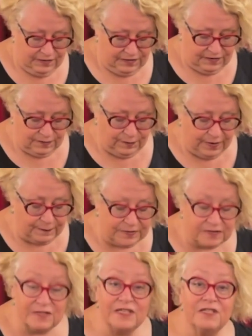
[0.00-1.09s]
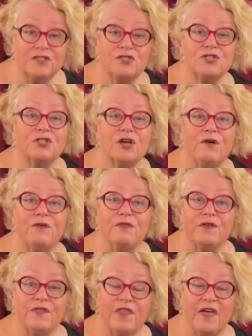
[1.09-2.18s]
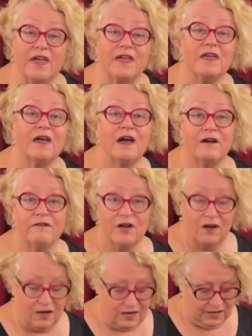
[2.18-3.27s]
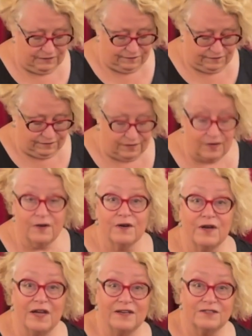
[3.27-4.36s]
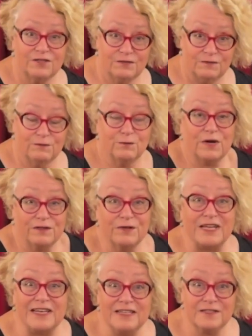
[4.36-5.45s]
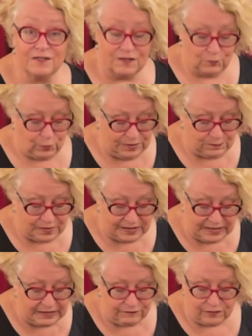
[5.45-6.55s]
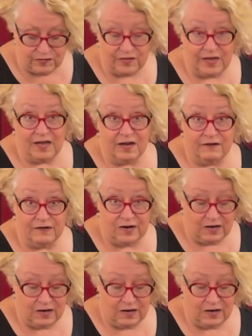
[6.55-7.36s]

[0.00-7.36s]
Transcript: These puppets need to show that they are alive, and, well, at least that we believe that they are alive.